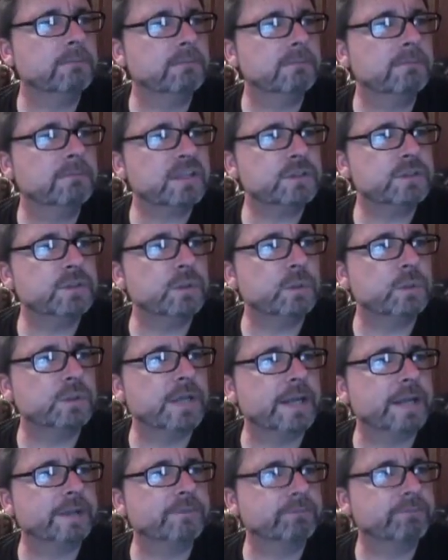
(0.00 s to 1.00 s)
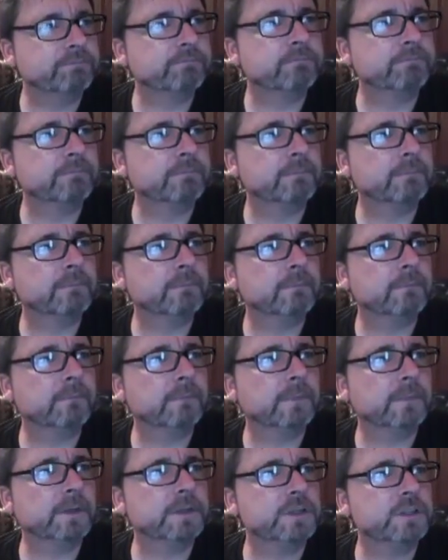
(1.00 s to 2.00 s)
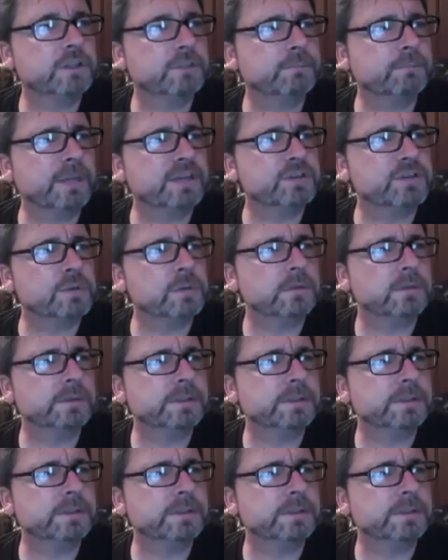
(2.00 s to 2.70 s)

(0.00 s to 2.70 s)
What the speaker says: next Tuesday, special